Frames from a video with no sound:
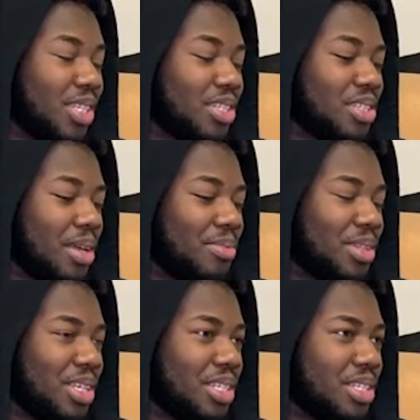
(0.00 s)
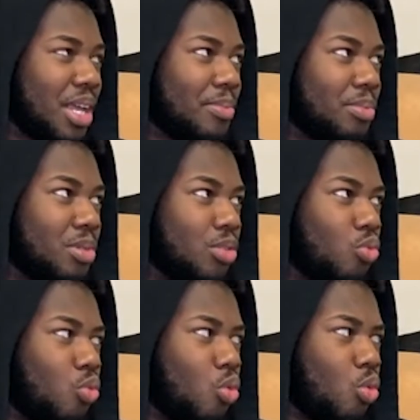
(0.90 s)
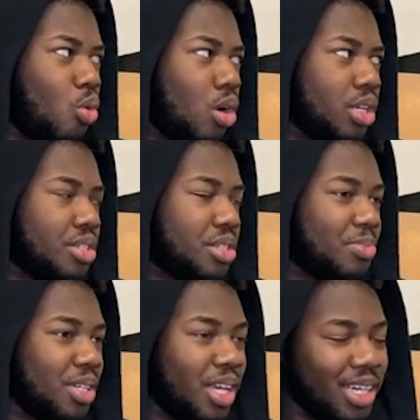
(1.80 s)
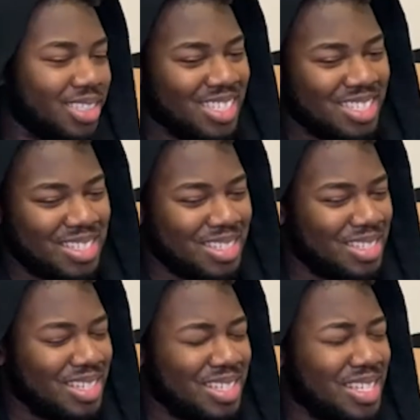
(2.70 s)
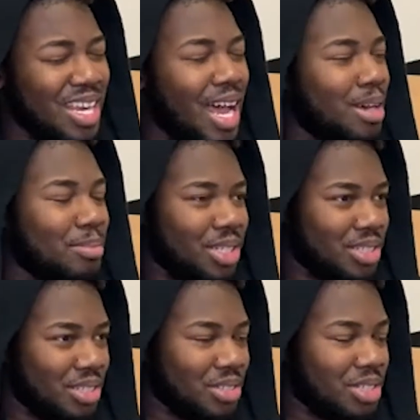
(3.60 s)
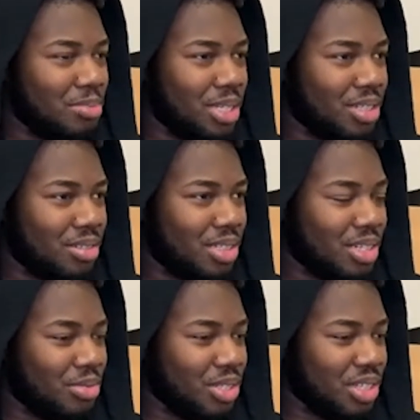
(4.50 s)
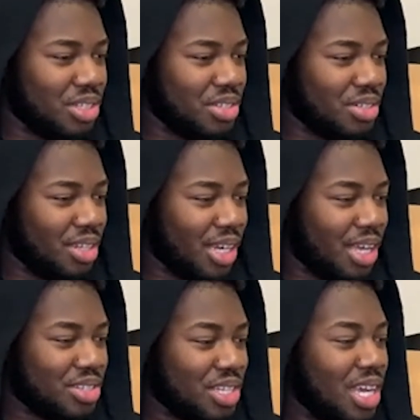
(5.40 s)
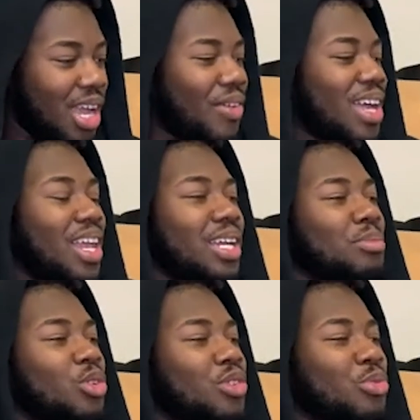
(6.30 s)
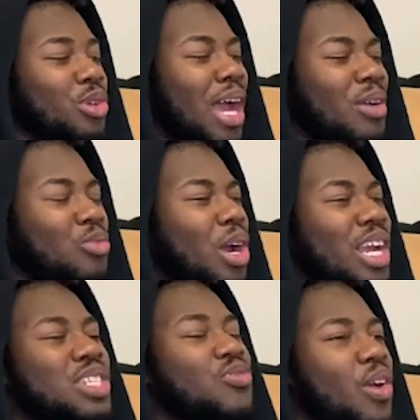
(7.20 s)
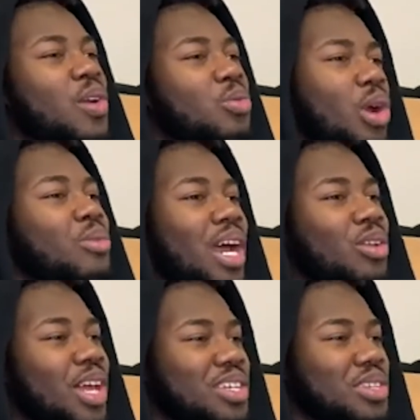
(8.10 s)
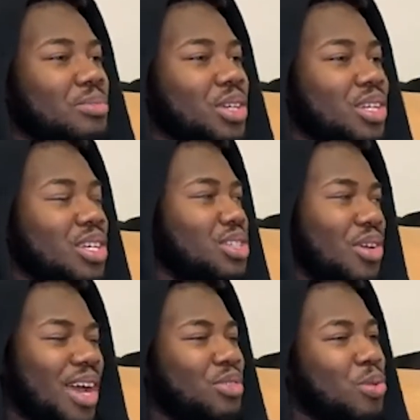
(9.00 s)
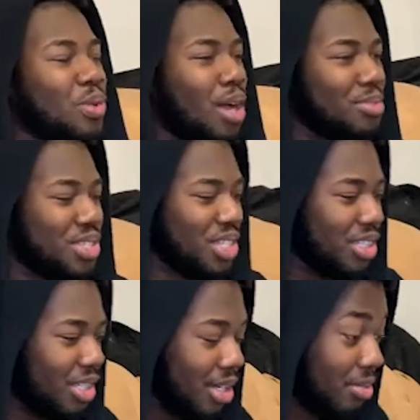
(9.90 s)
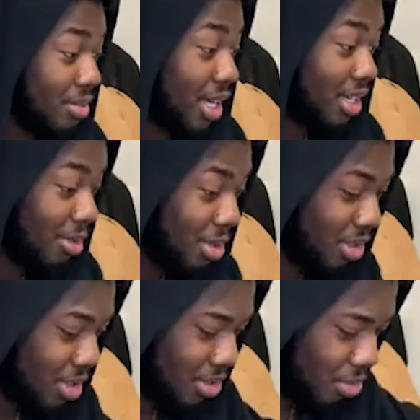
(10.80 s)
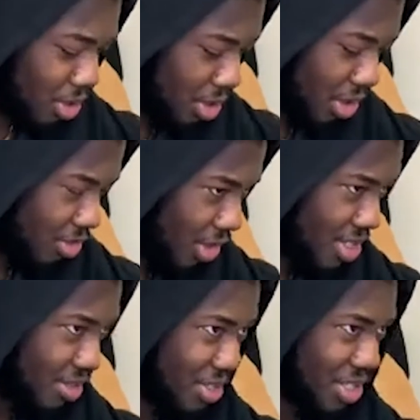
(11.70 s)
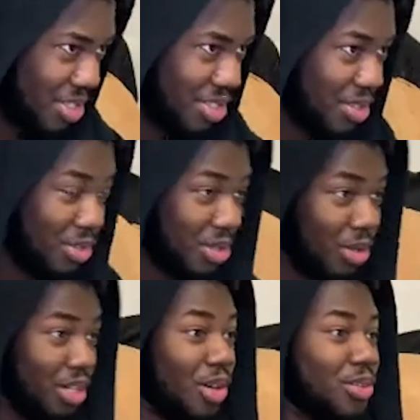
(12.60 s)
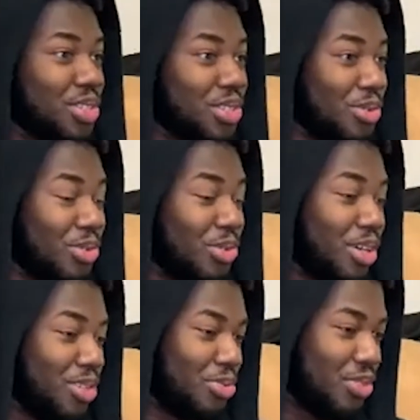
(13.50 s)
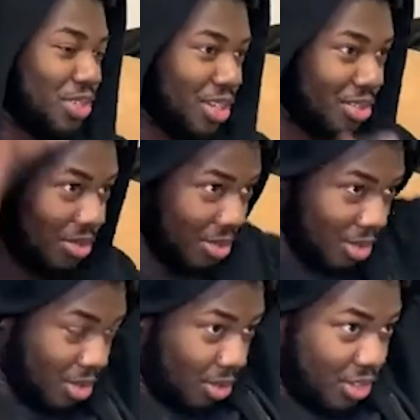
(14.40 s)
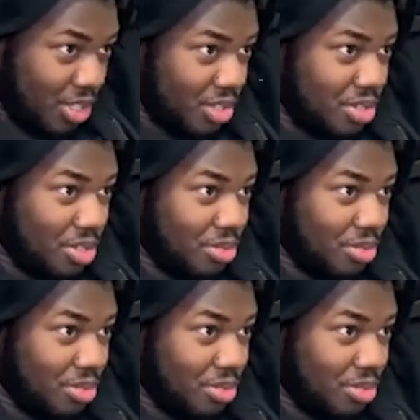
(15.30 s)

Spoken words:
Yeah, this happened to me once, but like it's not a big deal to me. It really isn't. Like I'll see if I like a movie. It's very rare when I don't like something, so I have no problem seeing it. And like we've been good friends ever since. So do you want to go into what else we've done over the years?